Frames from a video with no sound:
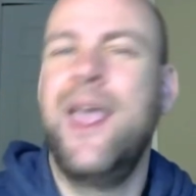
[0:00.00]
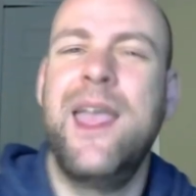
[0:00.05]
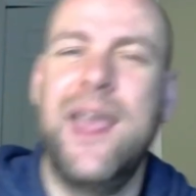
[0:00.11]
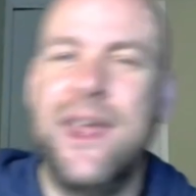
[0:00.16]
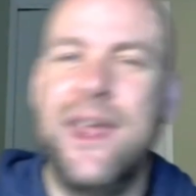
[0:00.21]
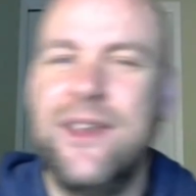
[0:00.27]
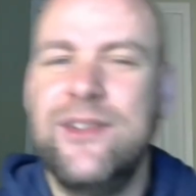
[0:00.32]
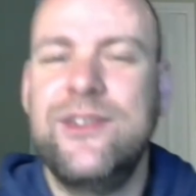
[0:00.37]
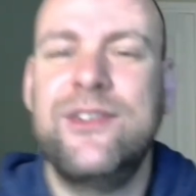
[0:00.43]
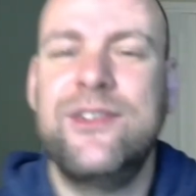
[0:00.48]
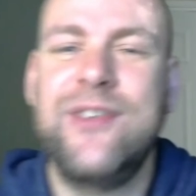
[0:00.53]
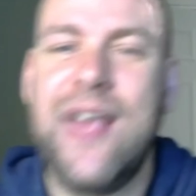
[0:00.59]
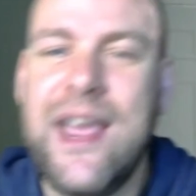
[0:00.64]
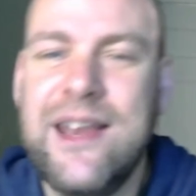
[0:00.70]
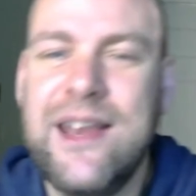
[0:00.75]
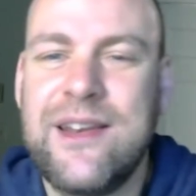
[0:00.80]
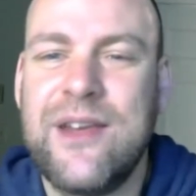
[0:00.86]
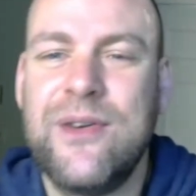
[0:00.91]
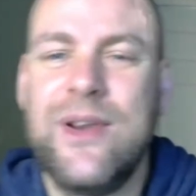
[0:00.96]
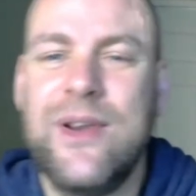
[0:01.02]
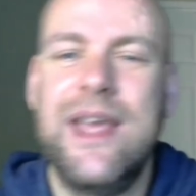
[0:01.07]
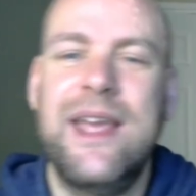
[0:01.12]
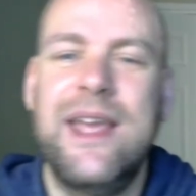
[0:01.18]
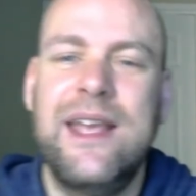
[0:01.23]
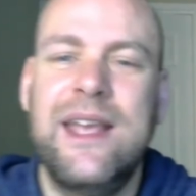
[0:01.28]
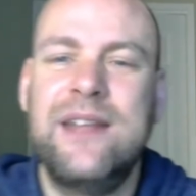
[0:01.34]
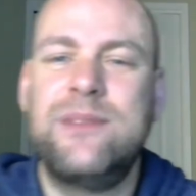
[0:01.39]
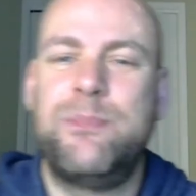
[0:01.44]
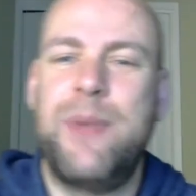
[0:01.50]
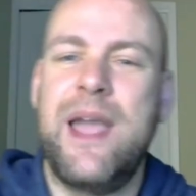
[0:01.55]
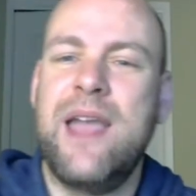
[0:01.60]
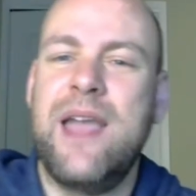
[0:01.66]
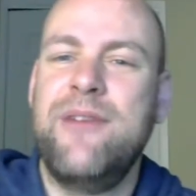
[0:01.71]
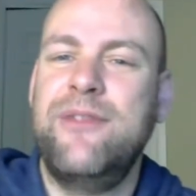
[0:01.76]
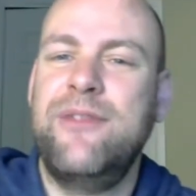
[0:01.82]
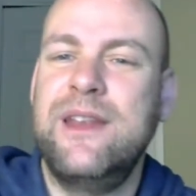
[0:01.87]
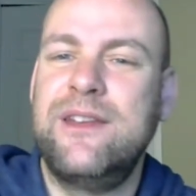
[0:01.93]
And as a side note, it's
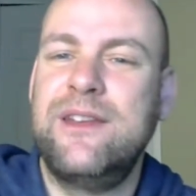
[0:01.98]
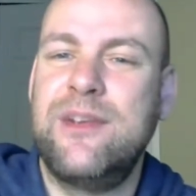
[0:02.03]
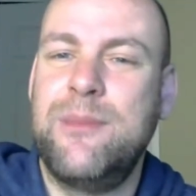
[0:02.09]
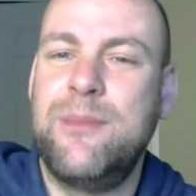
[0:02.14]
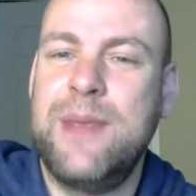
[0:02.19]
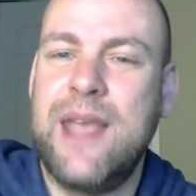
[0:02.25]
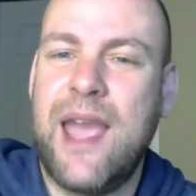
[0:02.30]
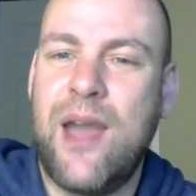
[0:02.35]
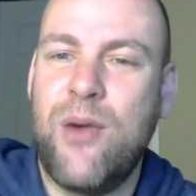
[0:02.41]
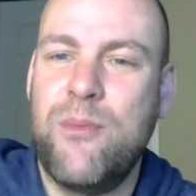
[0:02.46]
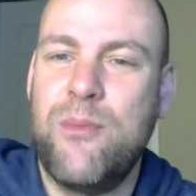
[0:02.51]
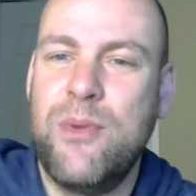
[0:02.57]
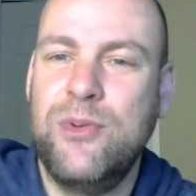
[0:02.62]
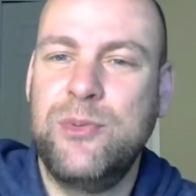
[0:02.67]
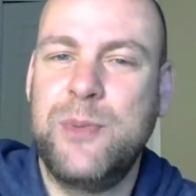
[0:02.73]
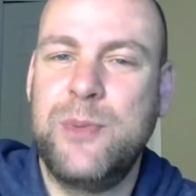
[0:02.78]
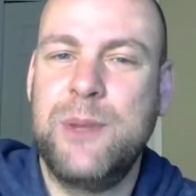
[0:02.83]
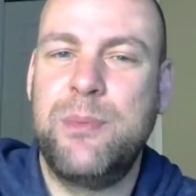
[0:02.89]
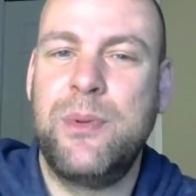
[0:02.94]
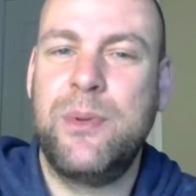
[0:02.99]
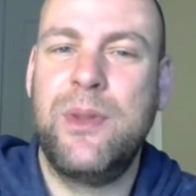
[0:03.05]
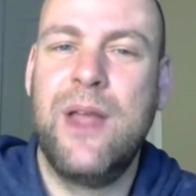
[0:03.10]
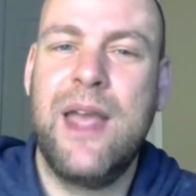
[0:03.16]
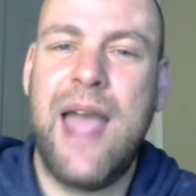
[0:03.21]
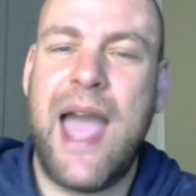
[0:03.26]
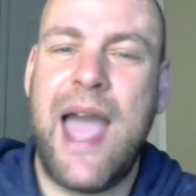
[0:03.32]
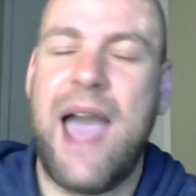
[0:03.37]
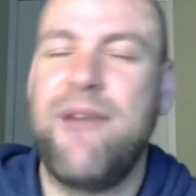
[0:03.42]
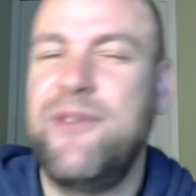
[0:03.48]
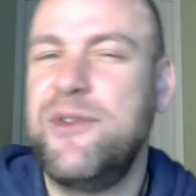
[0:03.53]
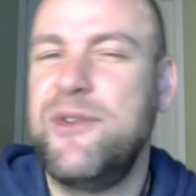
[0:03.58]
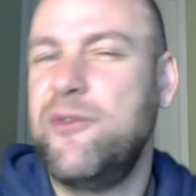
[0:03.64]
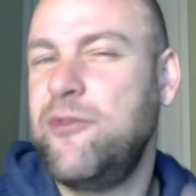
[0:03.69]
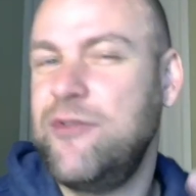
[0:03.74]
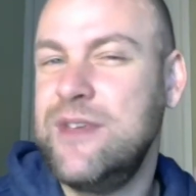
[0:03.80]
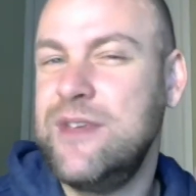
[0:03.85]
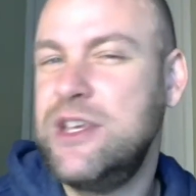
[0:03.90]
baffling to me how most people haven't
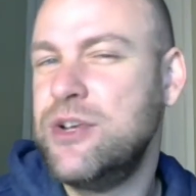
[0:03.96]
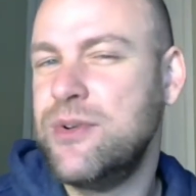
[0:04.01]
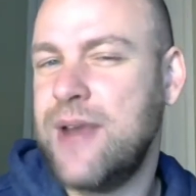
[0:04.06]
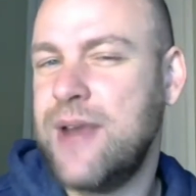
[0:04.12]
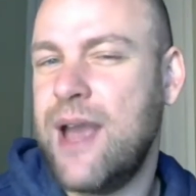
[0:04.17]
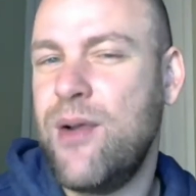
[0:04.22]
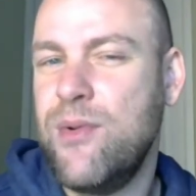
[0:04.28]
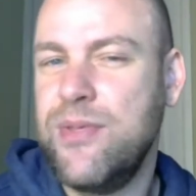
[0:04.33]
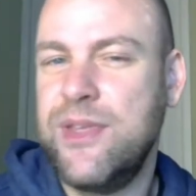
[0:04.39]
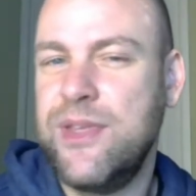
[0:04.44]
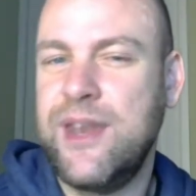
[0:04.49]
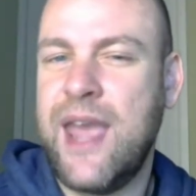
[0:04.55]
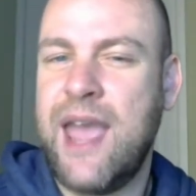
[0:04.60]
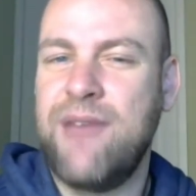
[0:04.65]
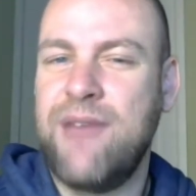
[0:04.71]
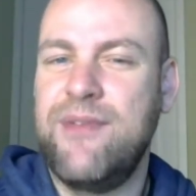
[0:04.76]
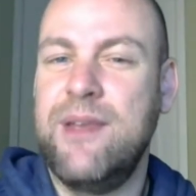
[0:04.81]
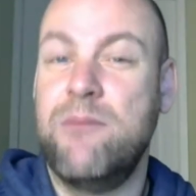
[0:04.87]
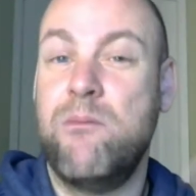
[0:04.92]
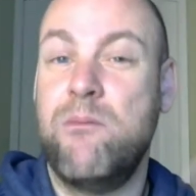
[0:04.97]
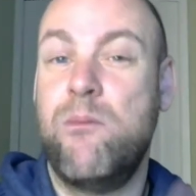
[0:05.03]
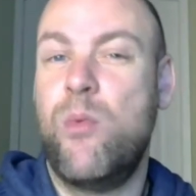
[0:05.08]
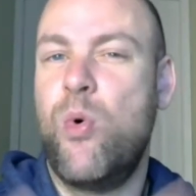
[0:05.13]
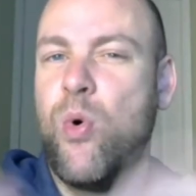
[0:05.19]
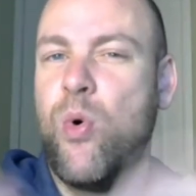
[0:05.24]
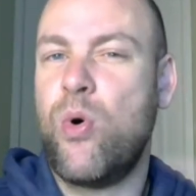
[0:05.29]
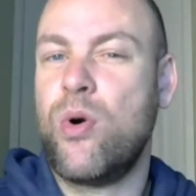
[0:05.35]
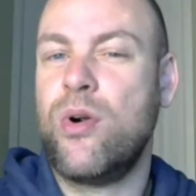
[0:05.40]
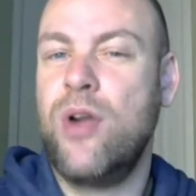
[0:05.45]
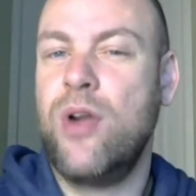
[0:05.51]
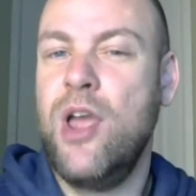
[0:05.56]
figured out that having more